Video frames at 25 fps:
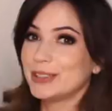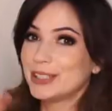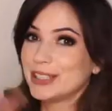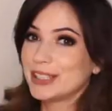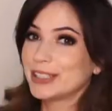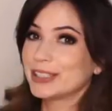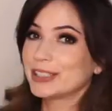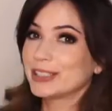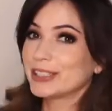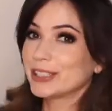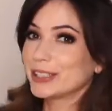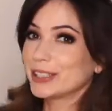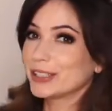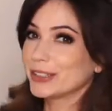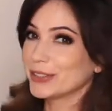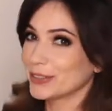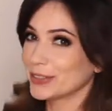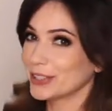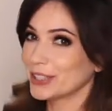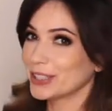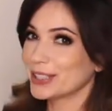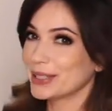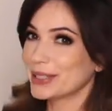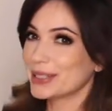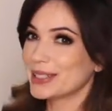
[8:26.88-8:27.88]
declutter
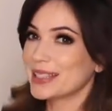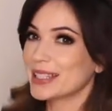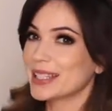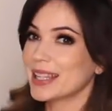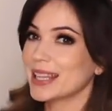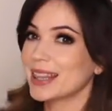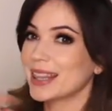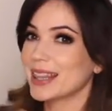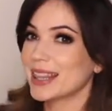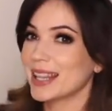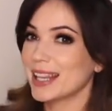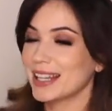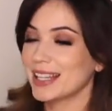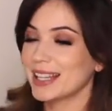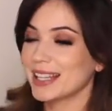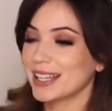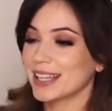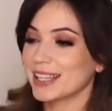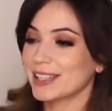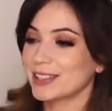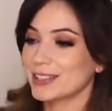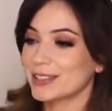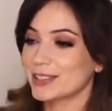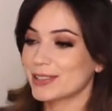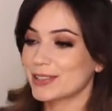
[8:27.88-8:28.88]
first and then you
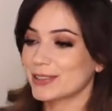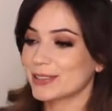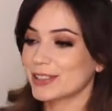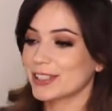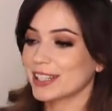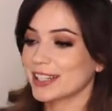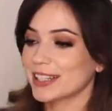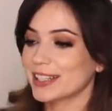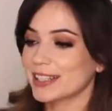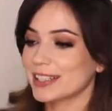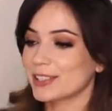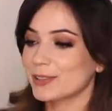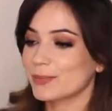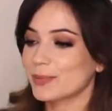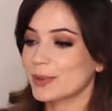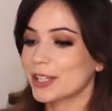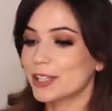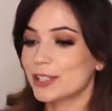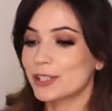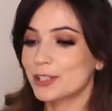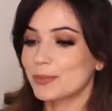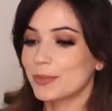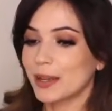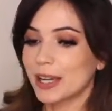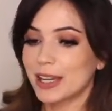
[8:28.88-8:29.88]
get your storage
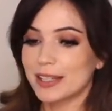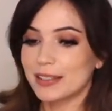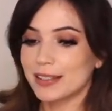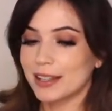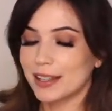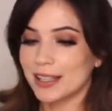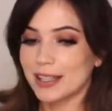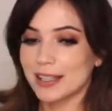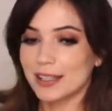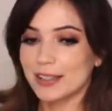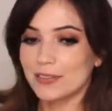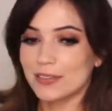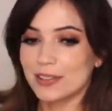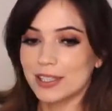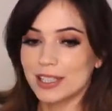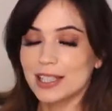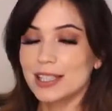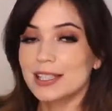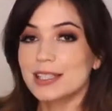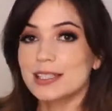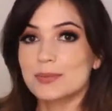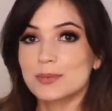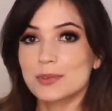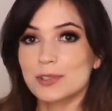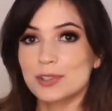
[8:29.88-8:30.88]
because you might not even
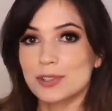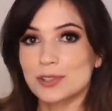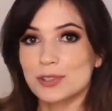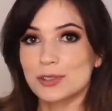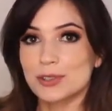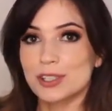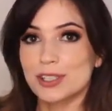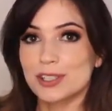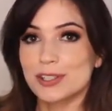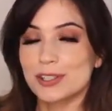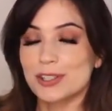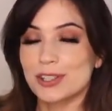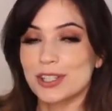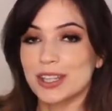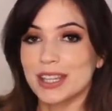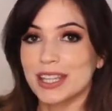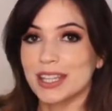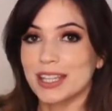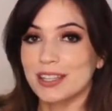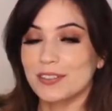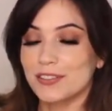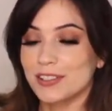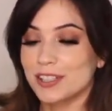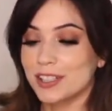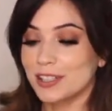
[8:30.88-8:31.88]
need as much storage as you
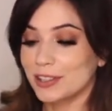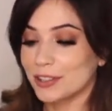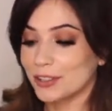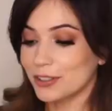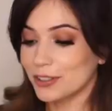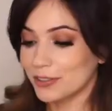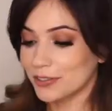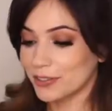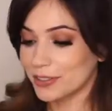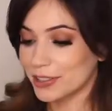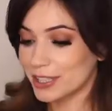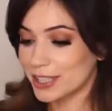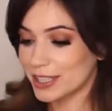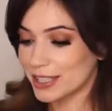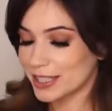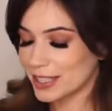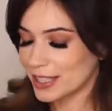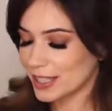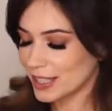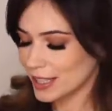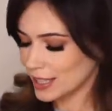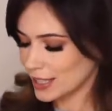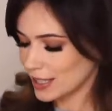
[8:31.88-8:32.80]
think if you declutter first.